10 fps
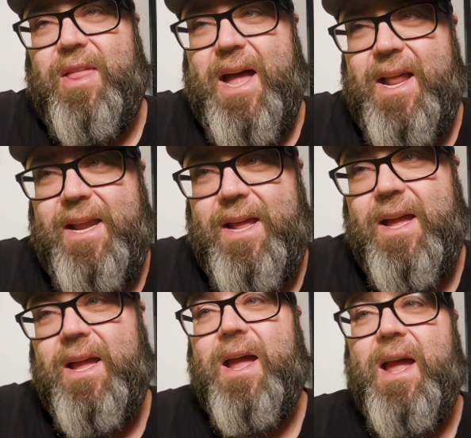to that.
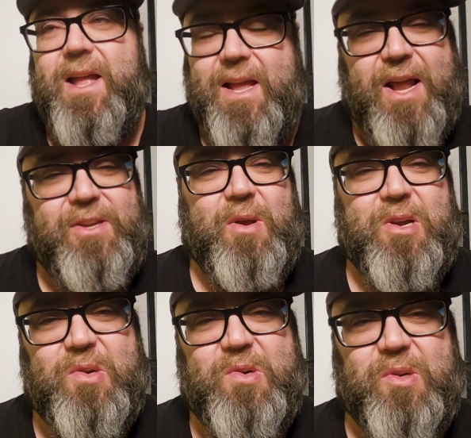And so
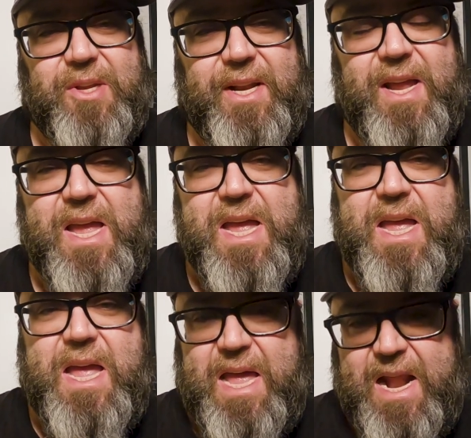I Googled it
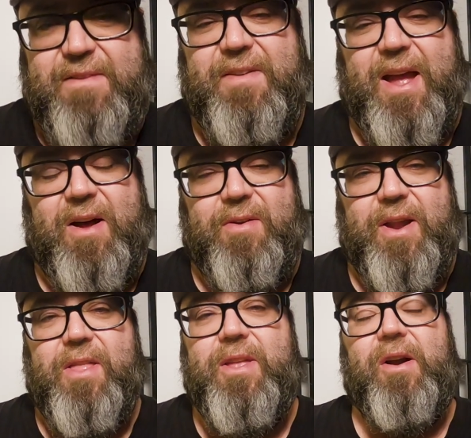and I
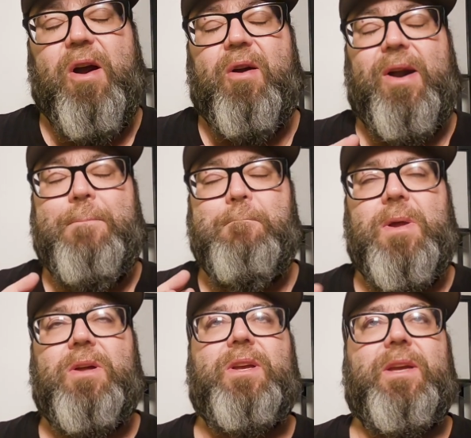found there are a
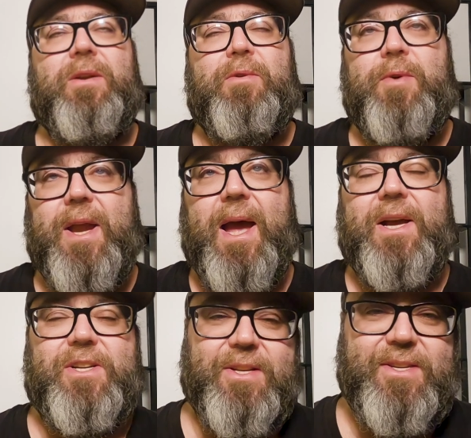million
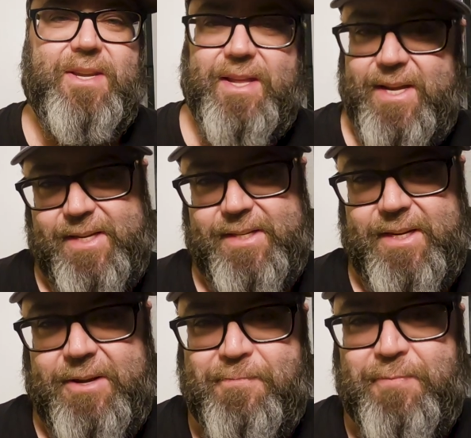reactions to
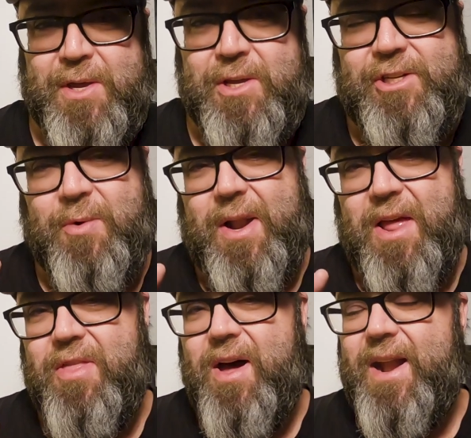these. So what
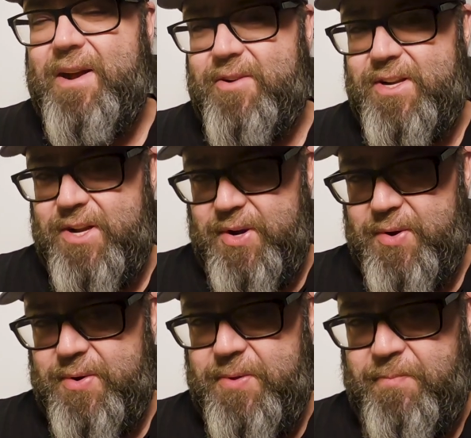I thought I would
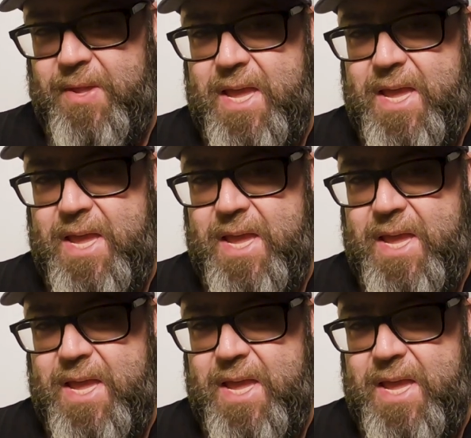do